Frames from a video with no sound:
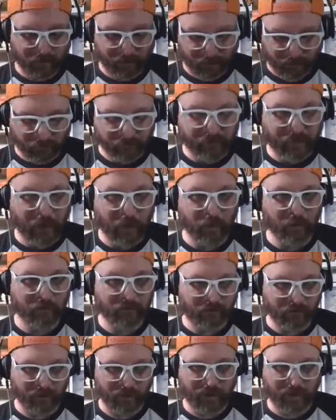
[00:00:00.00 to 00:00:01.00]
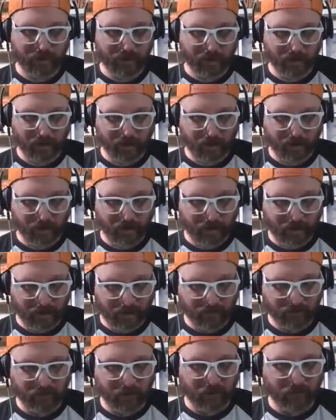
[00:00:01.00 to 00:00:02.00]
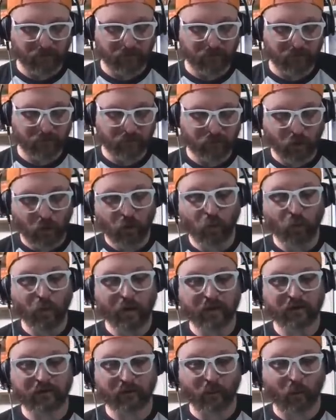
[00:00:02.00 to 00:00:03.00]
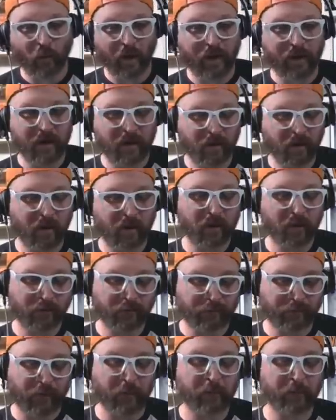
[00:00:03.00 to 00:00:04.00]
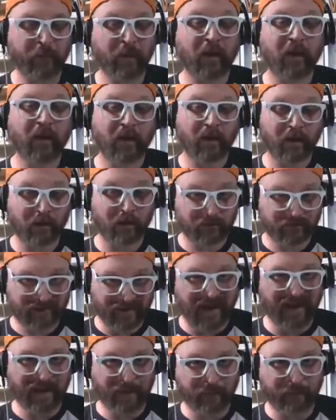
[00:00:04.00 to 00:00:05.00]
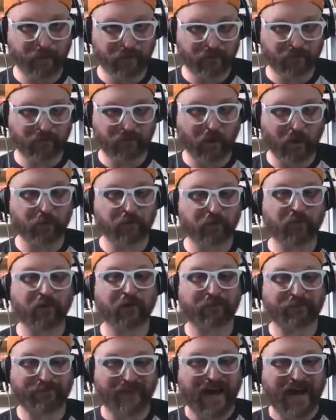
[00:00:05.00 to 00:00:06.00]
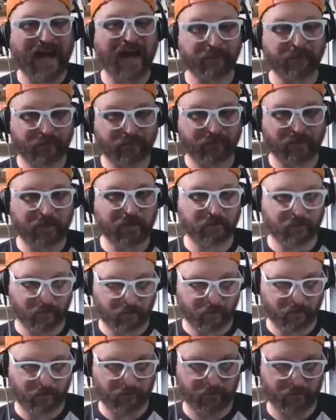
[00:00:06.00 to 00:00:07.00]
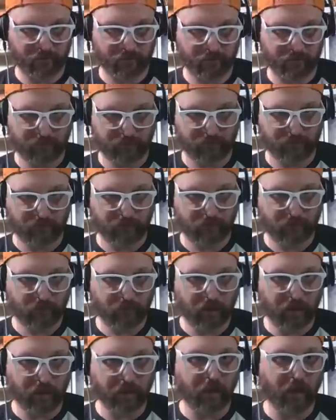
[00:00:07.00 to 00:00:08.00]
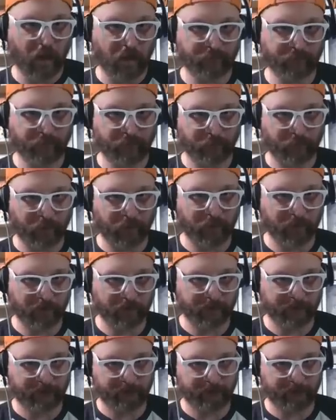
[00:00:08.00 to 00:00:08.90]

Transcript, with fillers: This coach is is two wins away from tying Butch Jones's five seasons in conference play.